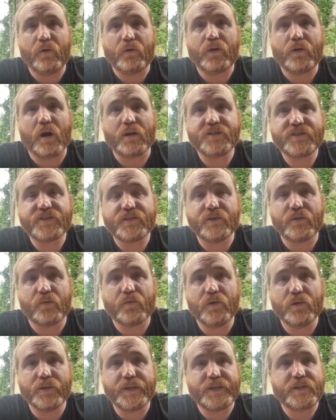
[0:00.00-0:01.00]
Kunstler
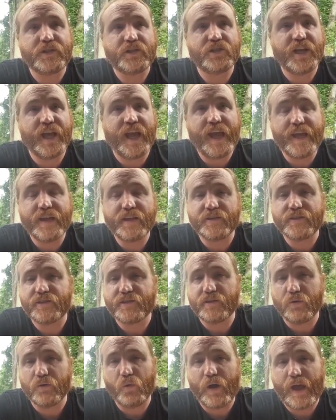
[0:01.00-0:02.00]
really
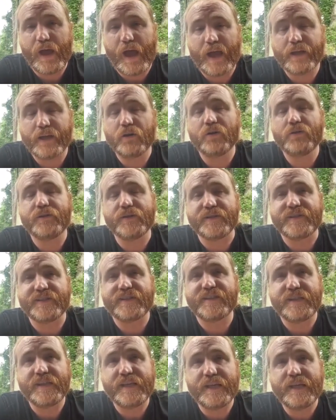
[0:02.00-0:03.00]
changed the way I couldn't
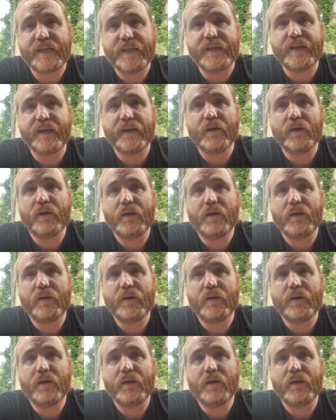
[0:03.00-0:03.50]
see